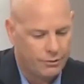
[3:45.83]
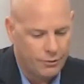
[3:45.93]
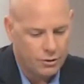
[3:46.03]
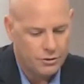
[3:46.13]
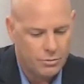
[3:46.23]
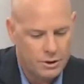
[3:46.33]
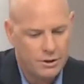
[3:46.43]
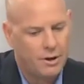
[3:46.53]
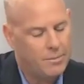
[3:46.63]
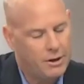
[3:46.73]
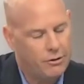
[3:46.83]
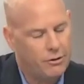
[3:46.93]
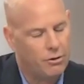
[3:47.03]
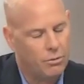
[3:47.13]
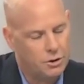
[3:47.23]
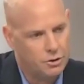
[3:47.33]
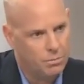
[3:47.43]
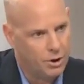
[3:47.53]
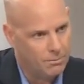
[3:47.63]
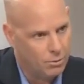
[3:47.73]
The first ones I mentioned are the ones you
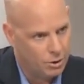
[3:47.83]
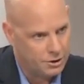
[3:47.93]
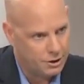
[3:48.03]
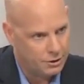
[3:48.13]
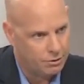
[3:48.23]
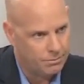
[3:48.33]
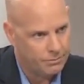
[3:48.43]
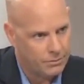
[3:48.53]
bring boys into.